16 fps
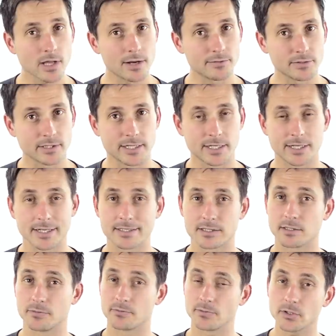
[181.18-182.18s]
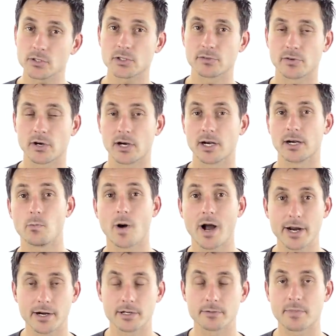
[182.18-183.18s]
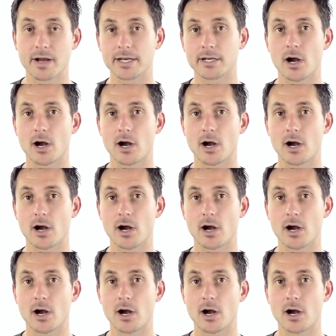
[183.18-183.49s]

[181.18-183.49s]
lavalier, and it's the first of our wired mic